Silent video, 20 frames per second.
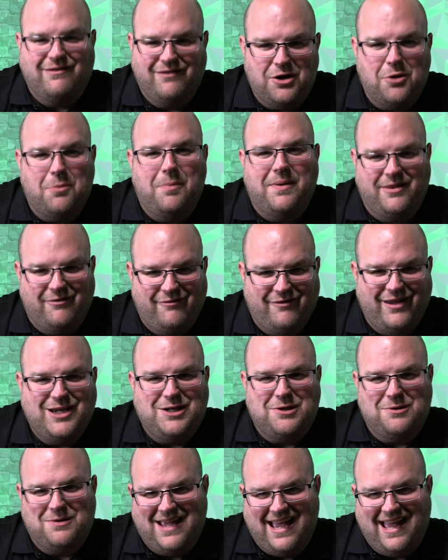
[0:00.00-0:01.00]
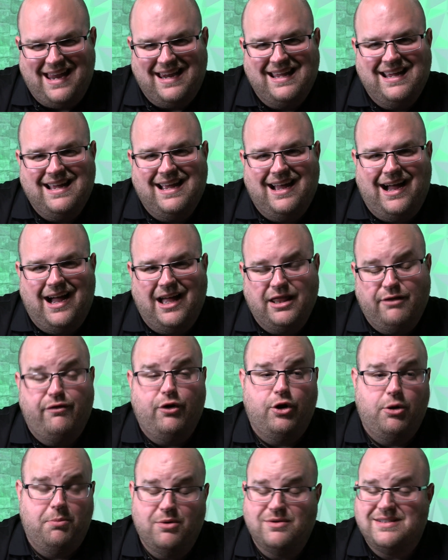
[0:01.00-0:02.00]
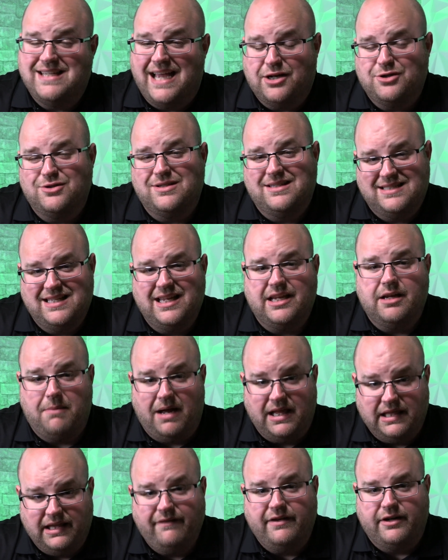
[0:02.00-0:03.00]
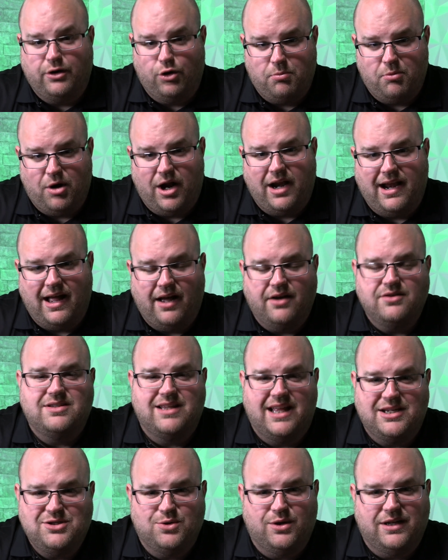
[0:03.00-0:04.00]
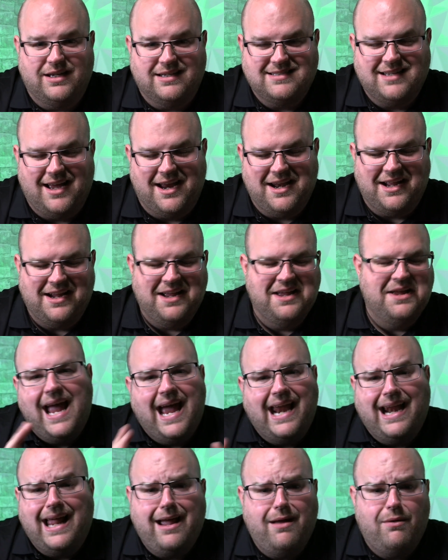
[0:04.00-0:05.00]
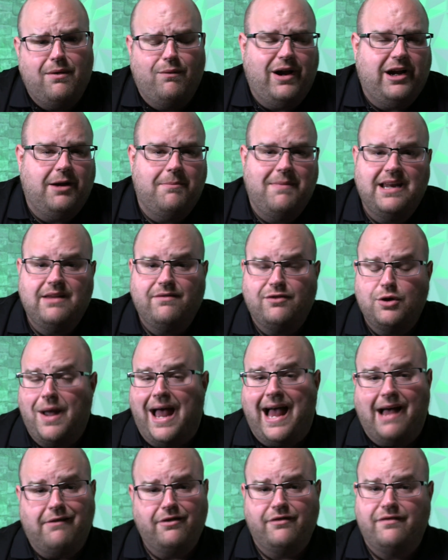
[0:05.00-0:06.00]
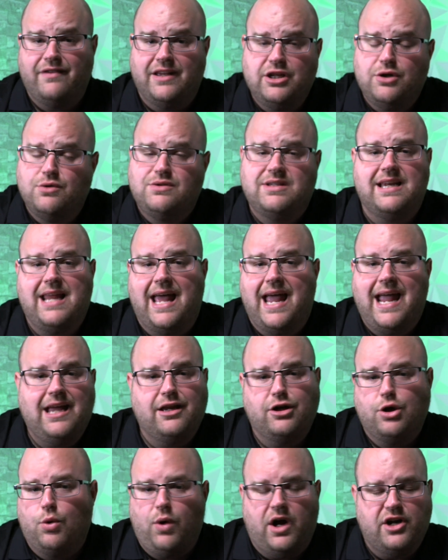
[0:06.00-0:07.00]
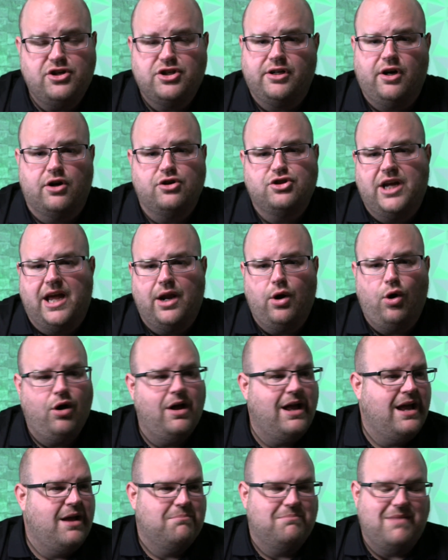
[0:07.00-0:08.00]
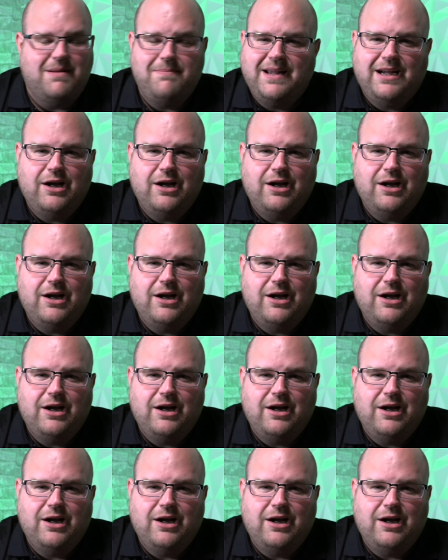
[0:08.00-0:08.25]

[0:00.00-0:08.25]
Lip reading: even opened the venue yet. The photo booth is actually sitting in my living room right now, so that's really exciting. And I recommend, if you have a venue today and you're watching our channel, maybe